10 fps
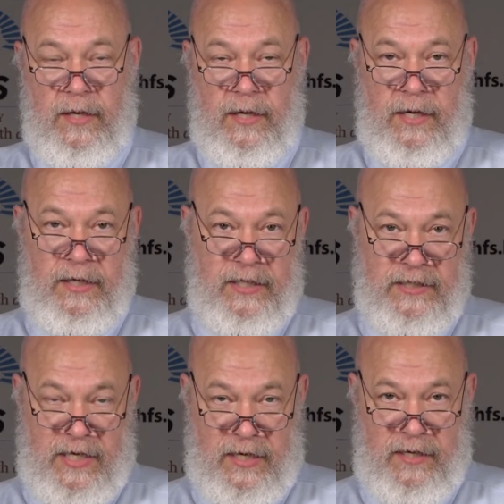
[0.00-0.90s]
In
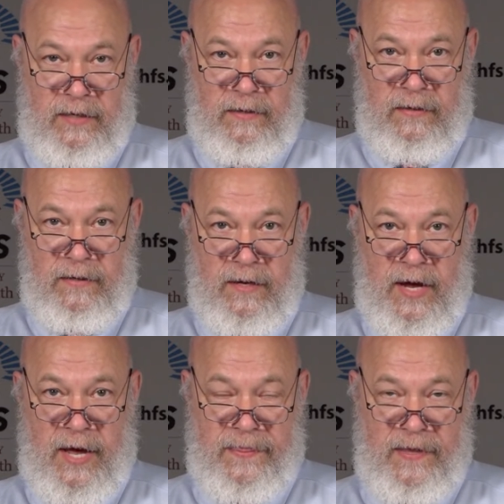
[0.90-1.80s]
Kentucky,
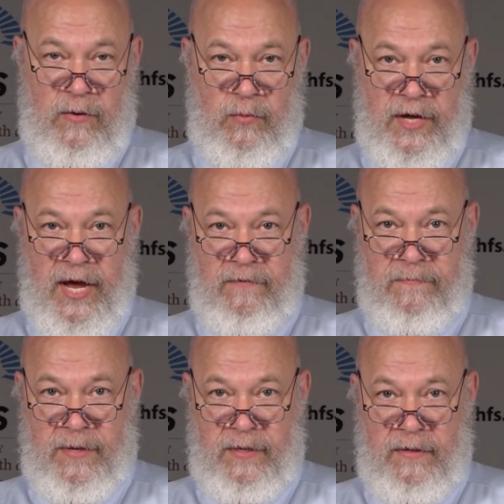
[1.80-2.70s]
I think we
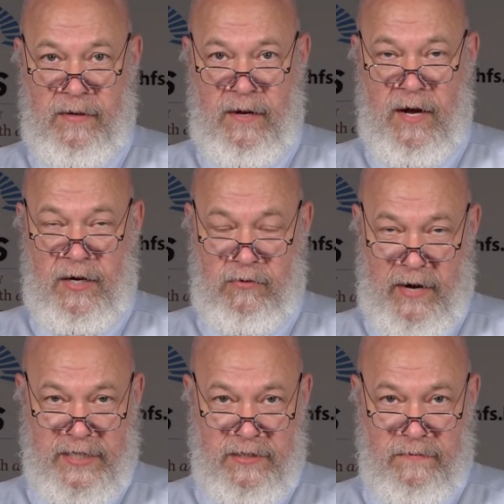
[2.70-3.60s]
have been
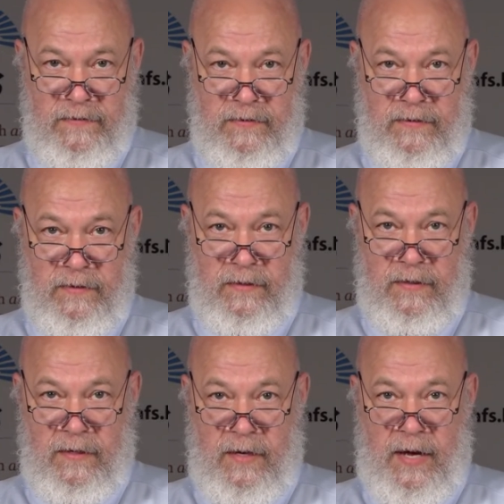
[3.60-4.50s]
aggressive
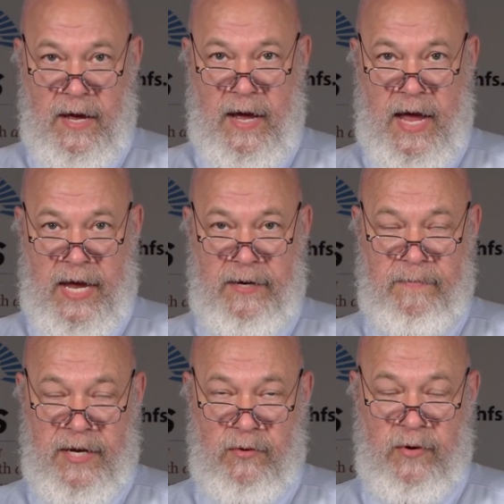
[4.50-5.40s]
and
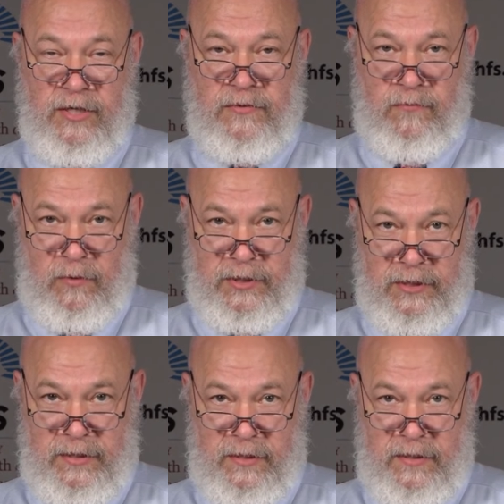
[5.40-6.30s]
in many ways
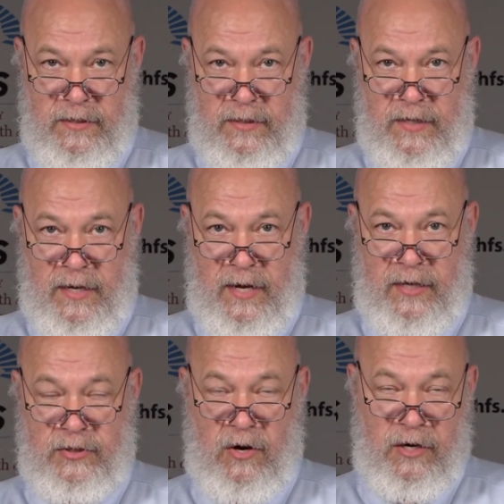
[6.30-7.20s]
fortunate.
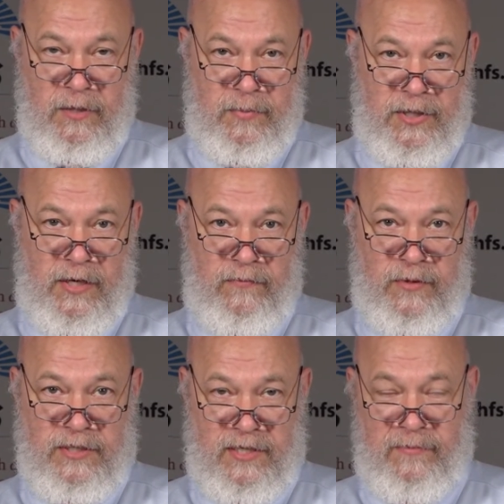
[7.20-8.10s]
It's hard to believe
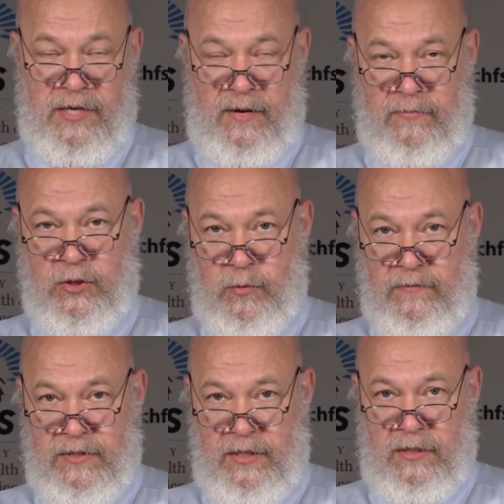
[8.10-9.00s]
with some of the numbers
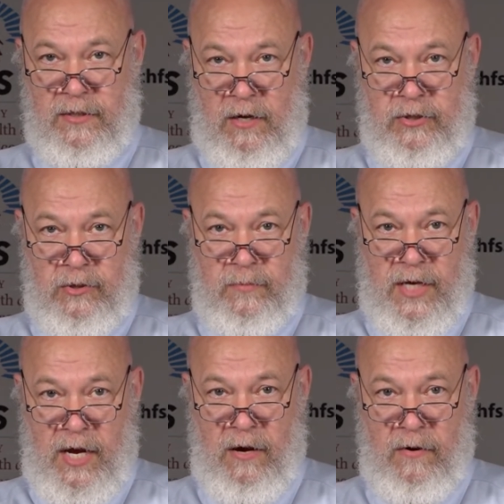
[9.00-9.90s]
we've seen in long-term
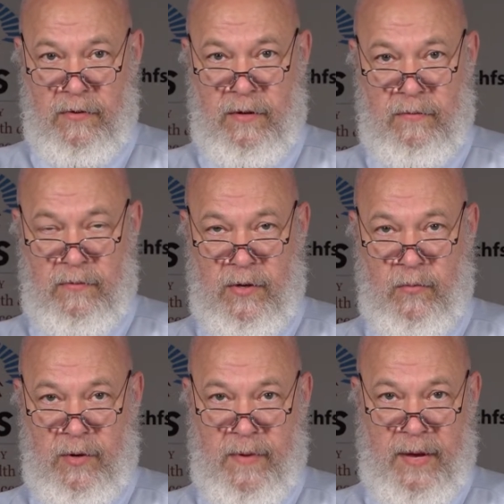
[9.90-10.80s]
care
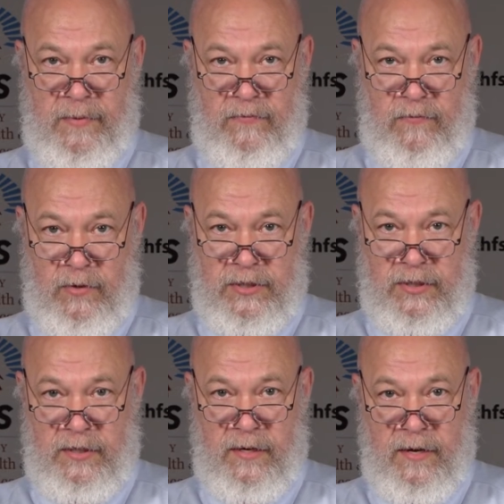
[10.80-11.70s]
that we might be
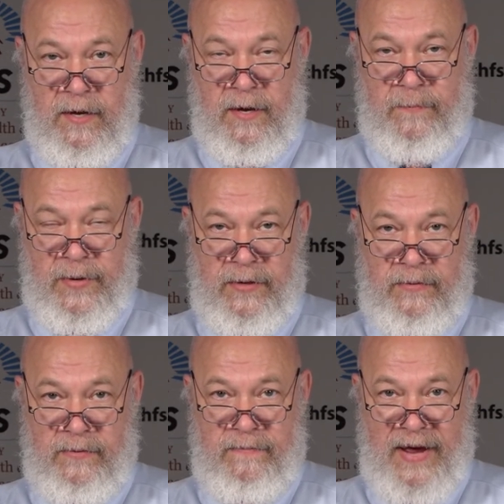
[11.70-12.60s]
fortunate,
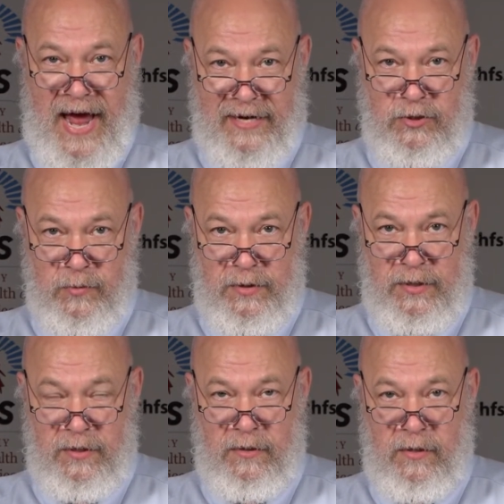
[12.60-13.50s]
but
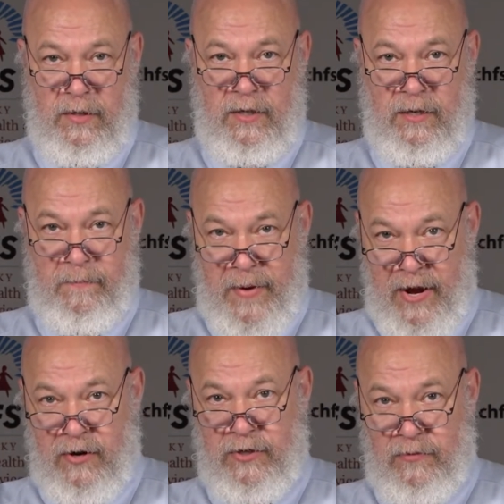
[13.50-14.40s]
actually,
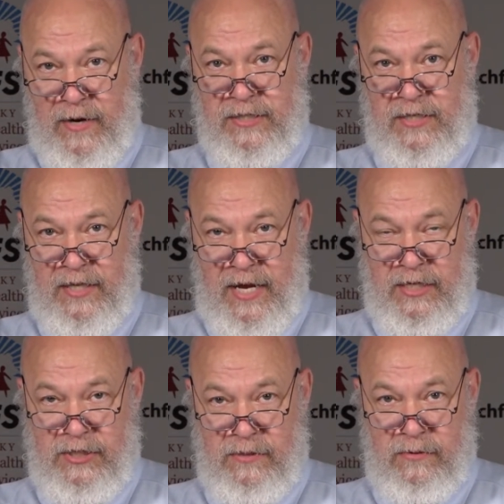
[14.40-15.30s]
compared to the rest of the
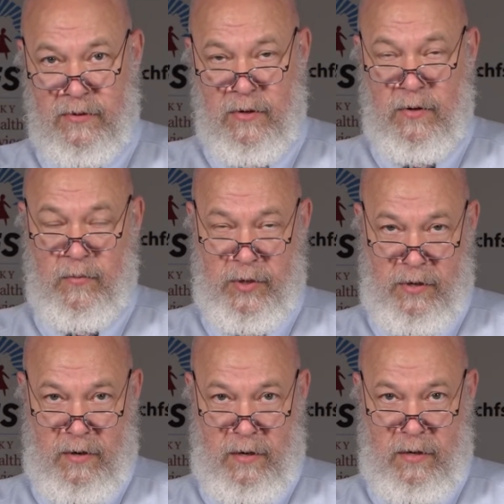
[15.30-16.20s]
nation,
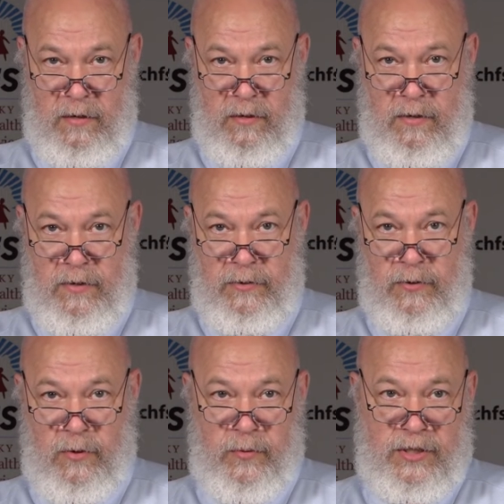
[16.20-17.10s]
we are.
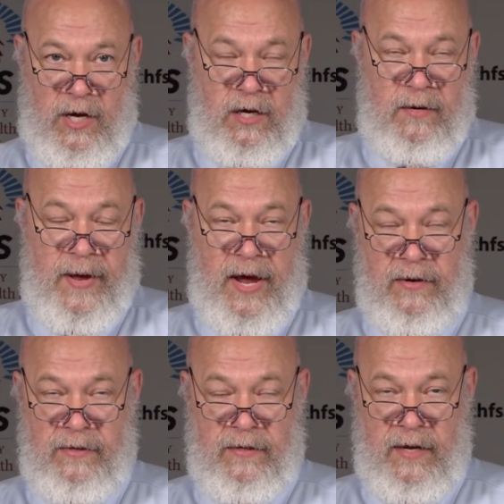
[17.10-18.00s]
We talk
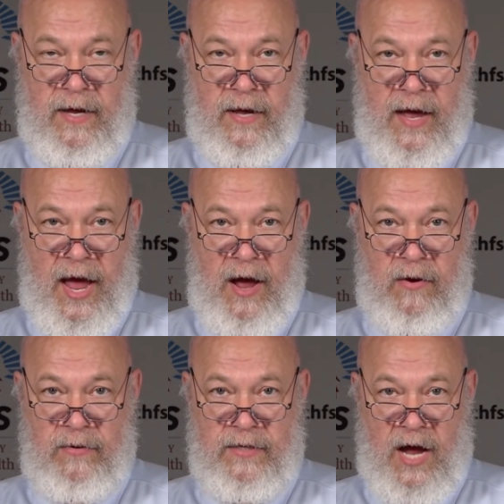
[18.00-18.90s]
about
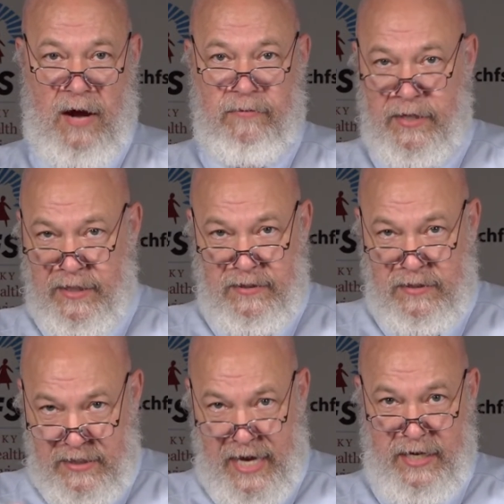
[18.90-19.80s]
how
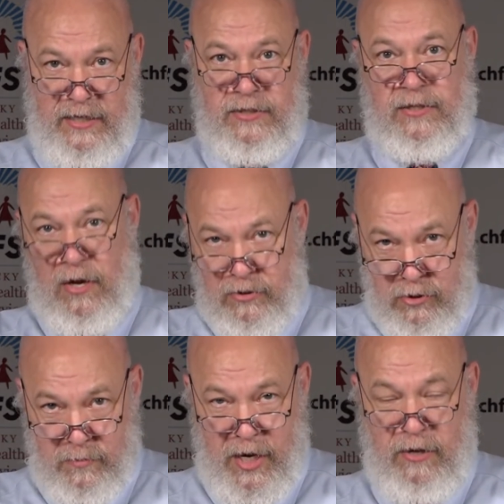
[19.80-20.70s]
congregate settings,
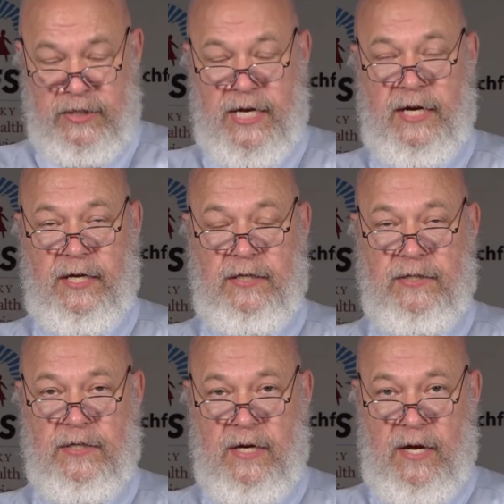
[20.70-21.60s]
long-term care
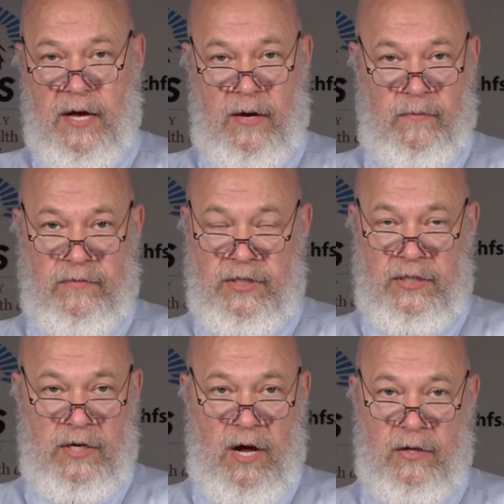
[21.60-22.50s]
settings, and we've
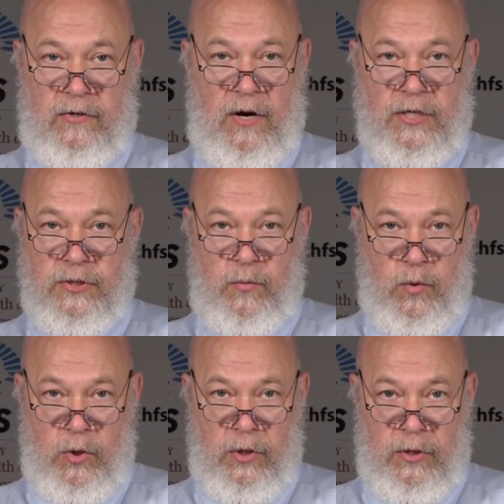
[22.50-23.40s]
seen it all across the
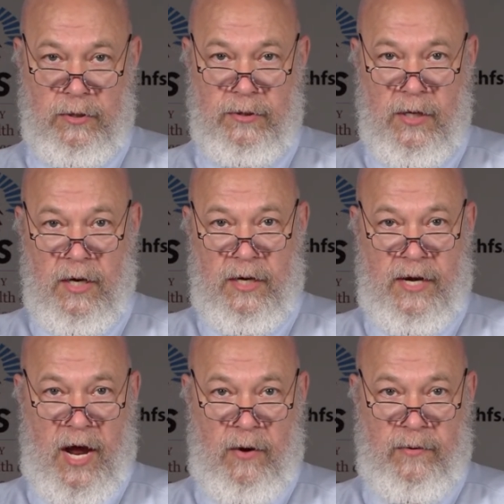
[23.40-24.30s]
world.
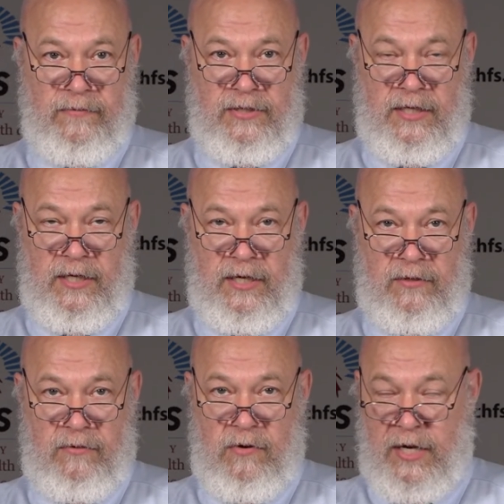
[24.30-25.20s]
Now we see it
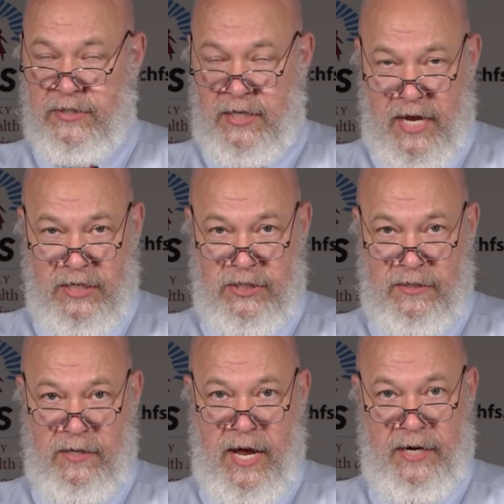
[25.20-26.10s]
across the
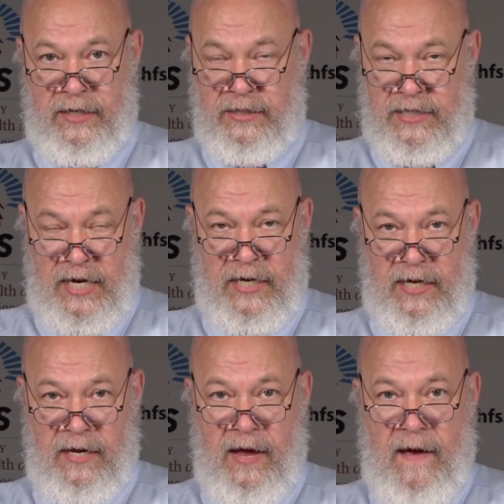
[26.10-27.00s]
nation, and in
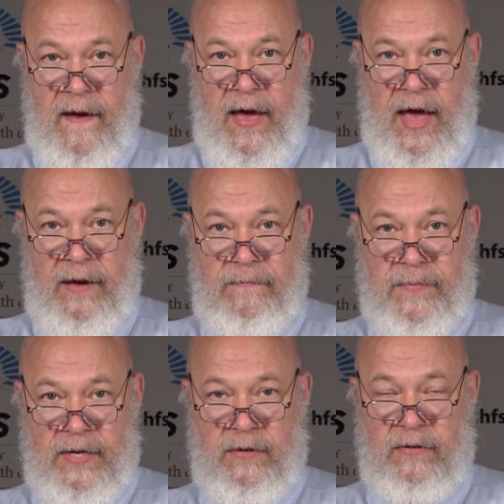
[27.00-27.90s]
Kentucky have
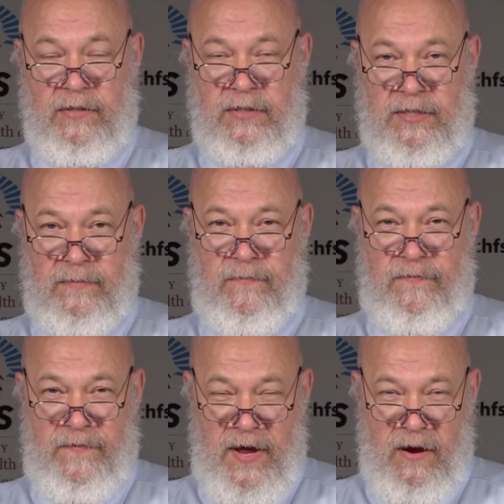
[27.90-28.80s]
been some
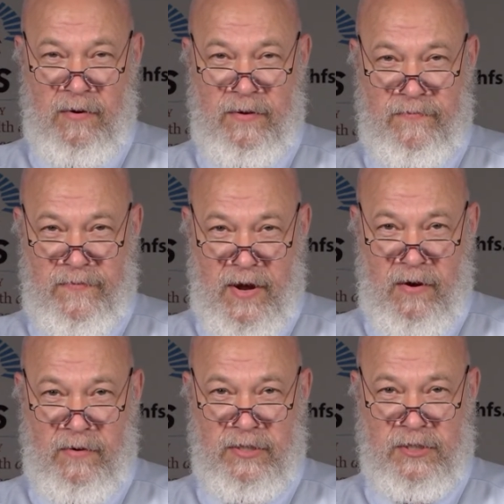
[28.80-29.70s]
very,
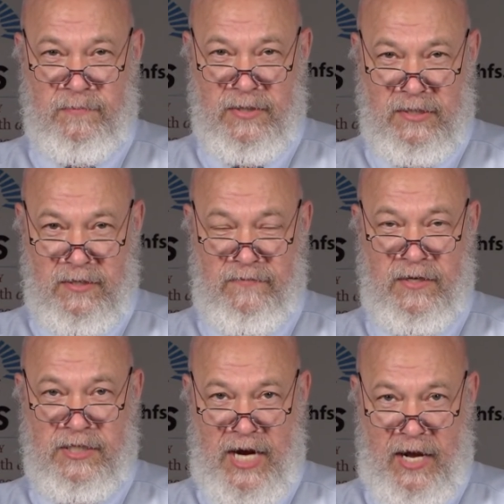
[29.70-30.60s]
very
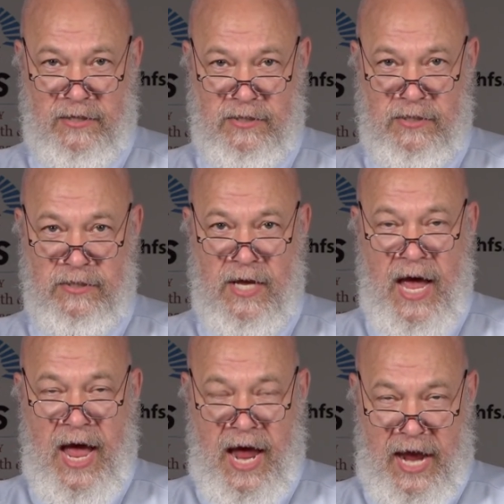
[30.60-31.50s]
specific challenges
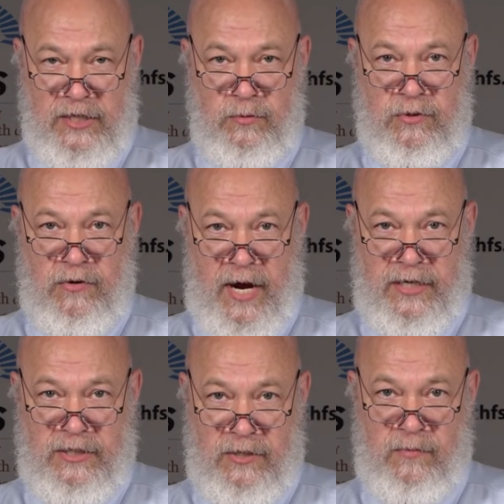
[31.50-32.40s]
as we try
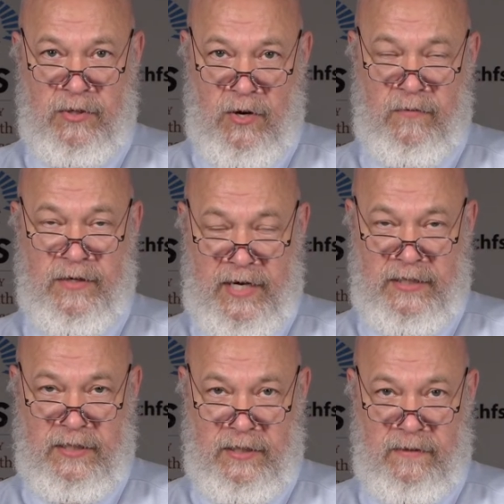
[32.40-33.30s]
to deal with
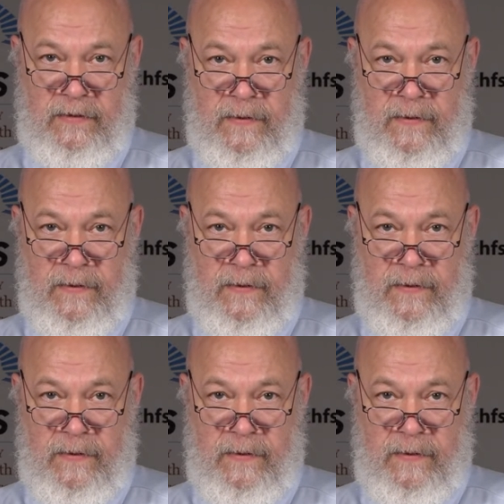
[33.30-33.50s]
COVID-19.